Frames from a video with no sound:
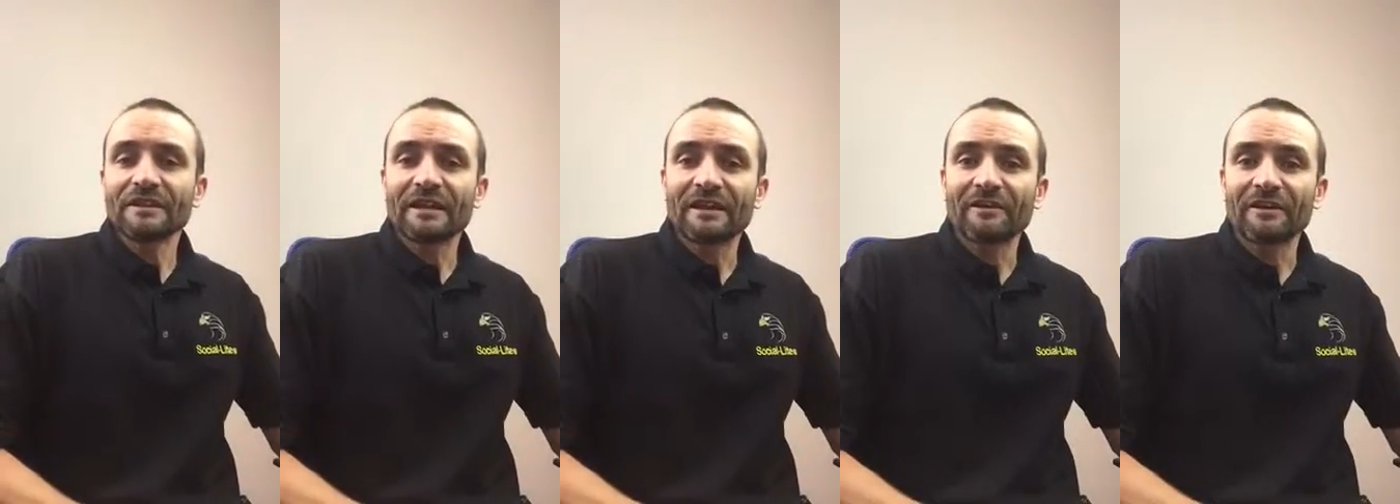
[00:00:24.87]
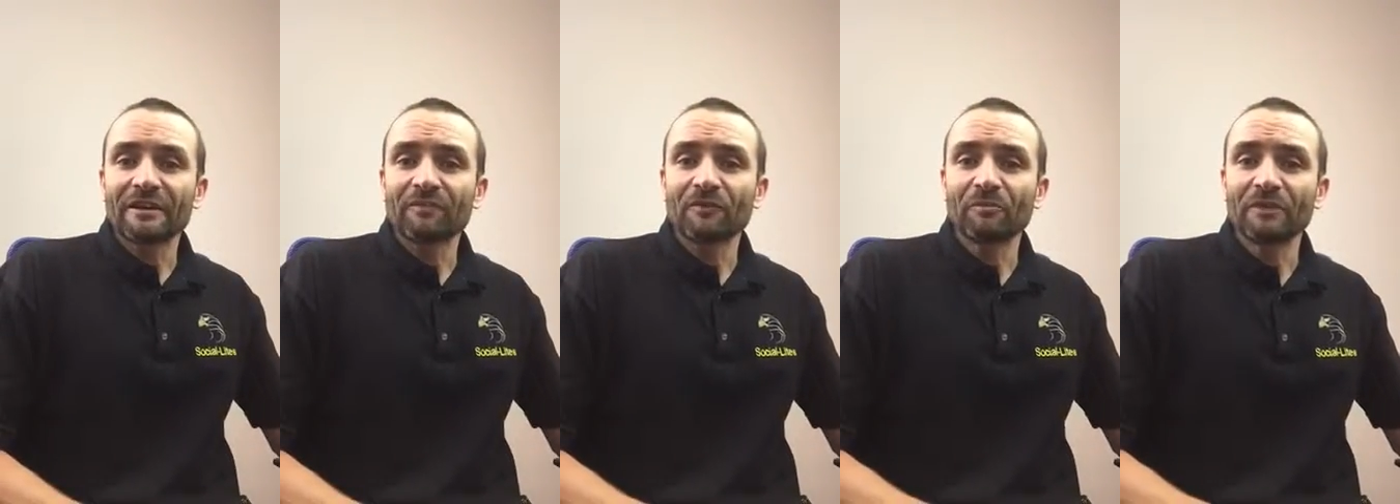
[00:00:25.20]

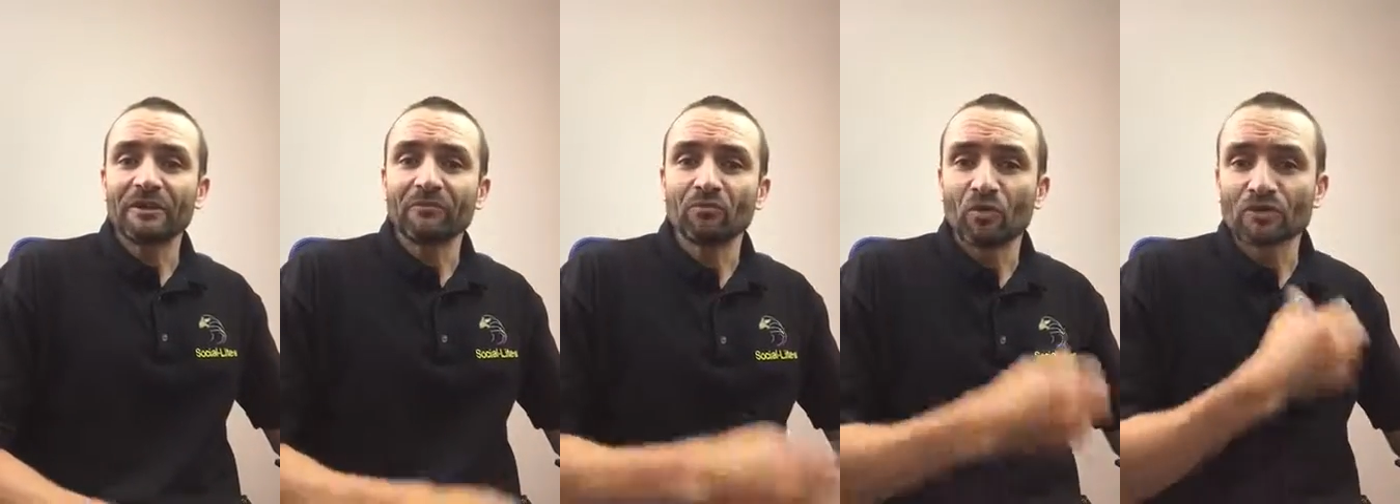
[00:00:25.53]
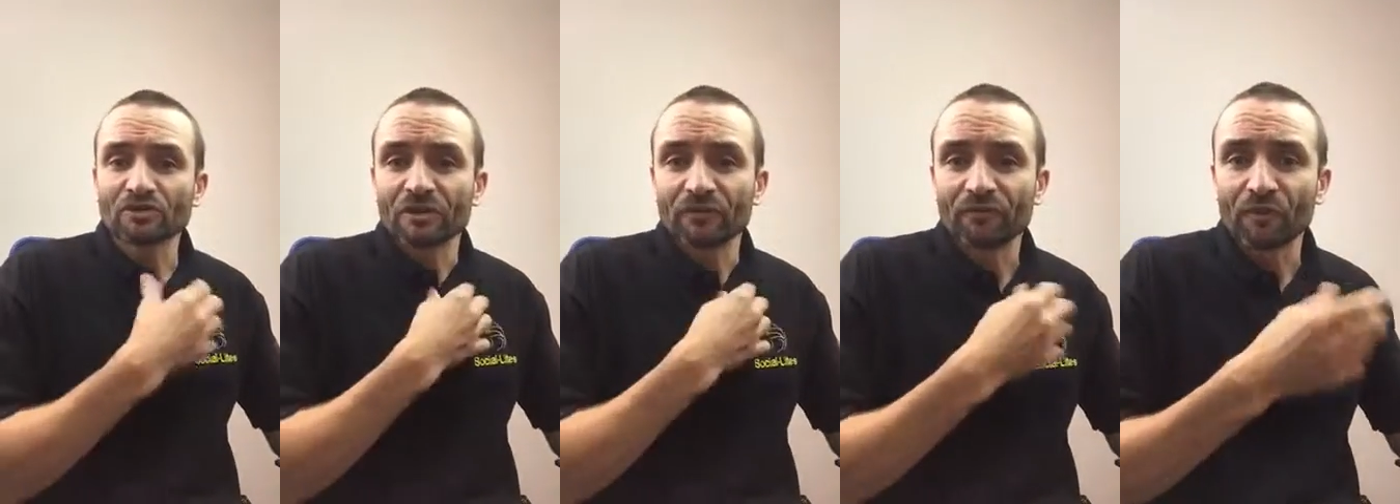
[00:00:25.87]
Now, if you've been
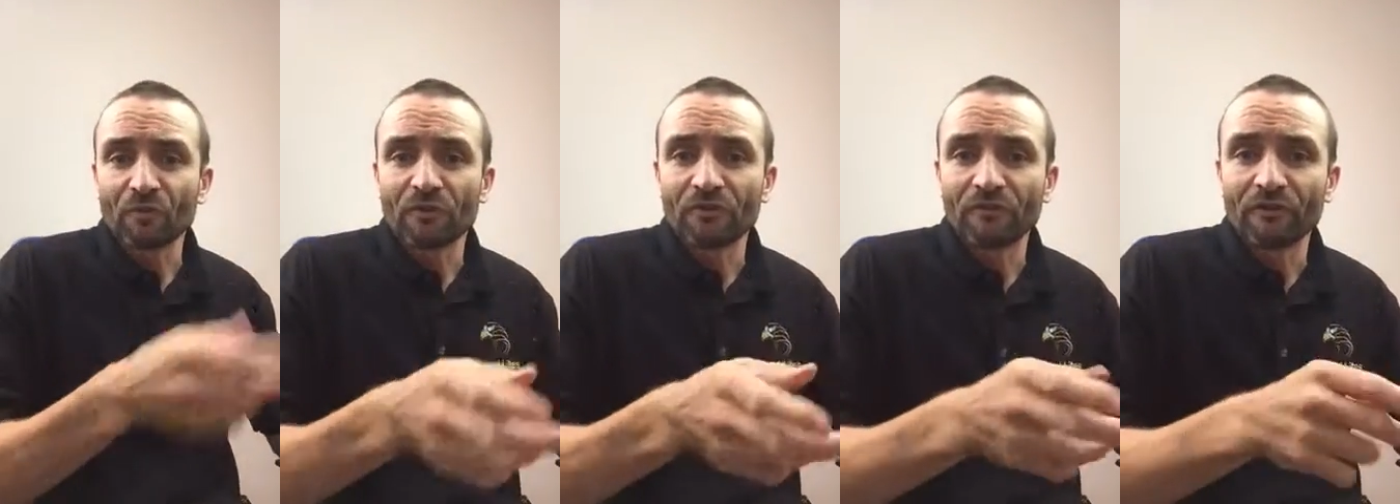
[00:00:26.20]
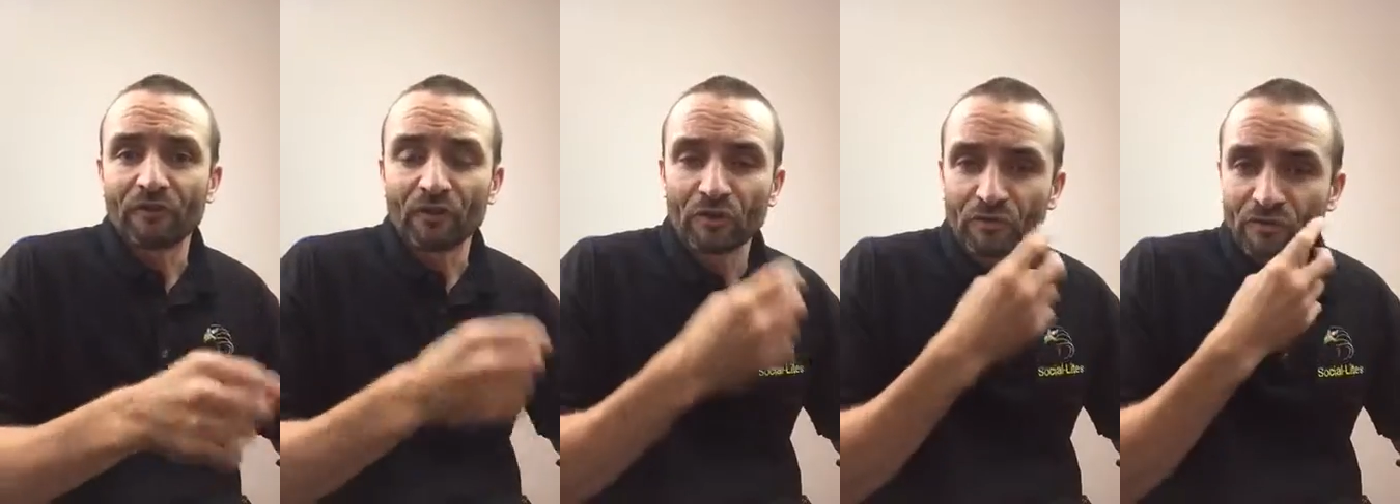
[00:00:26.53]
watching a few of the
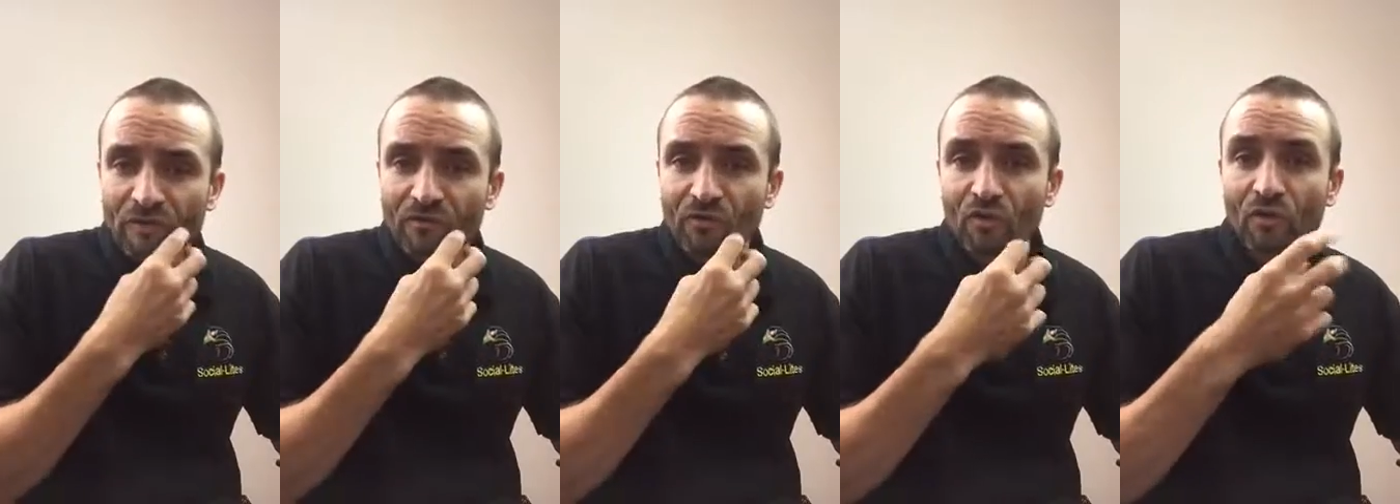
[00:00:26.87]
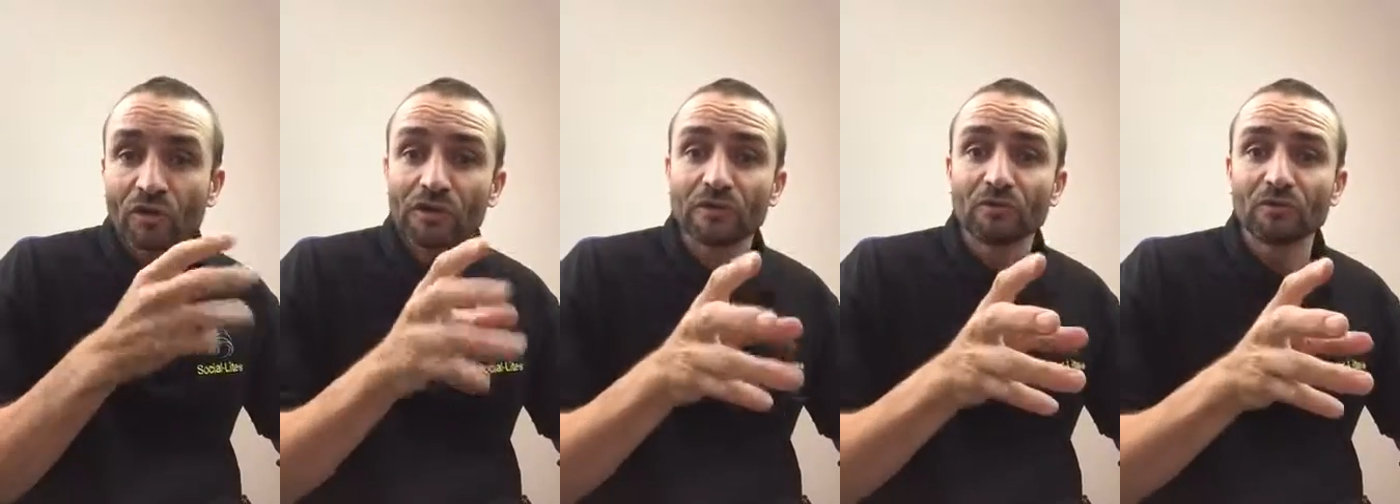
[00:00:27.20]
reviews, I
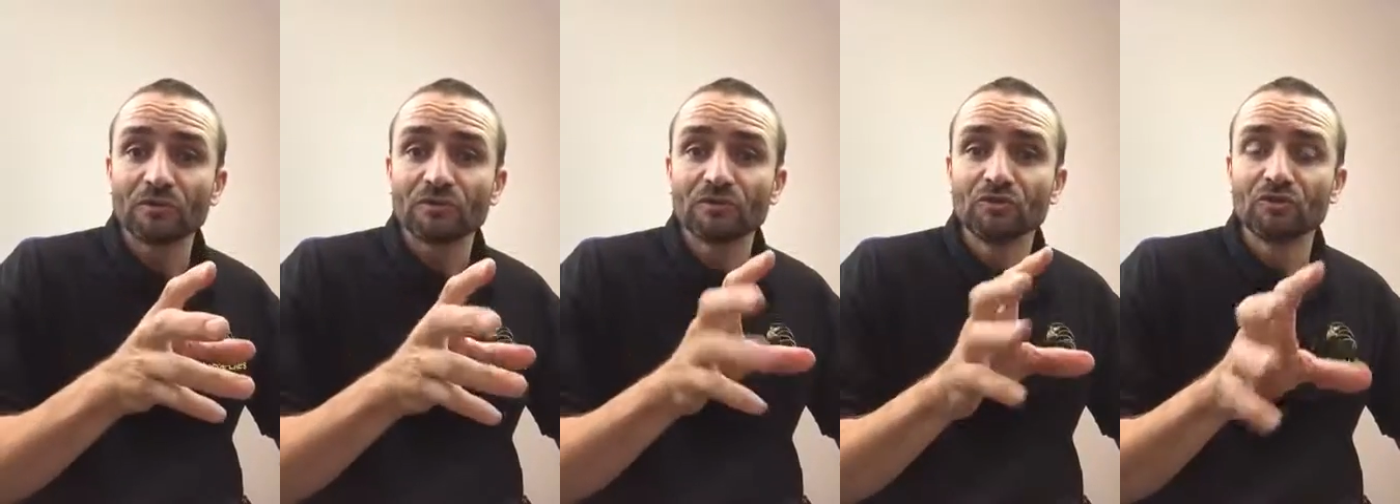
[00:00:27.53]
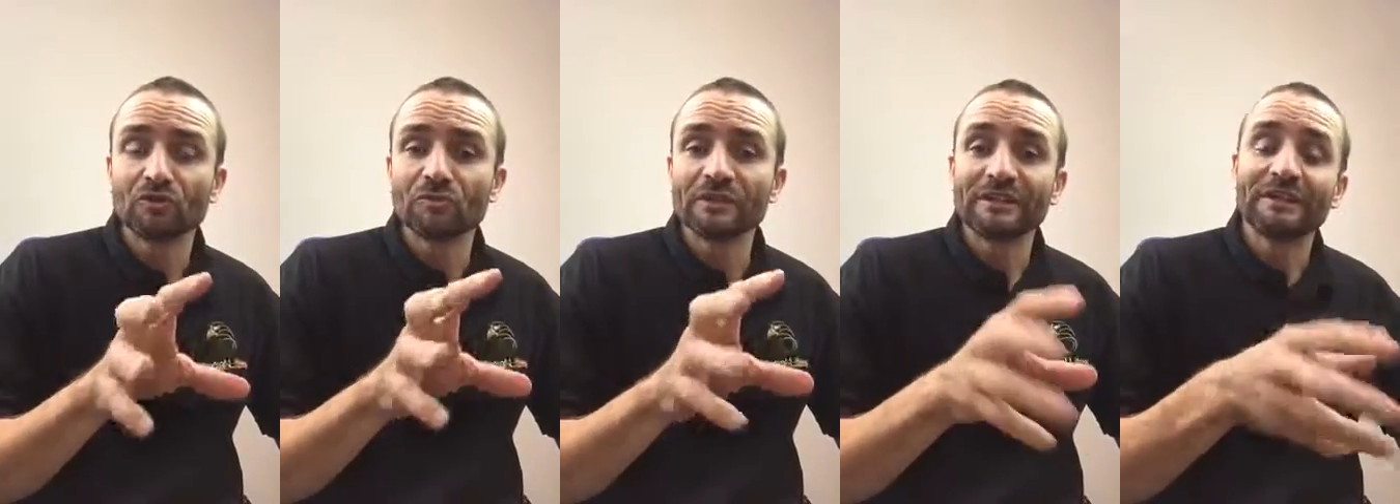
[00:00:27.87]
always
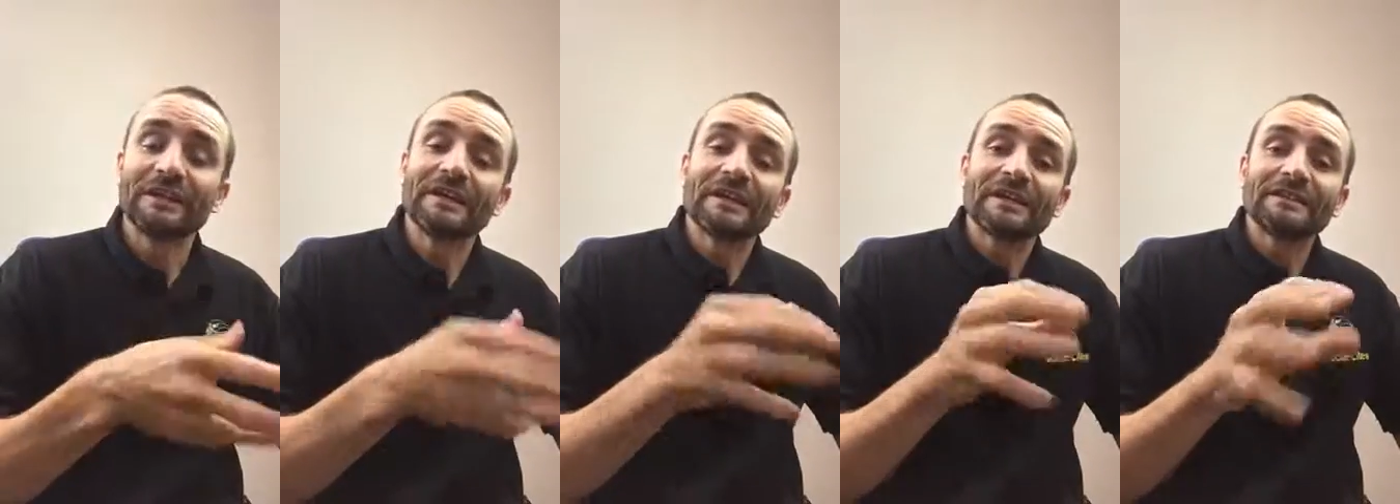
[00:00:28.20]
normally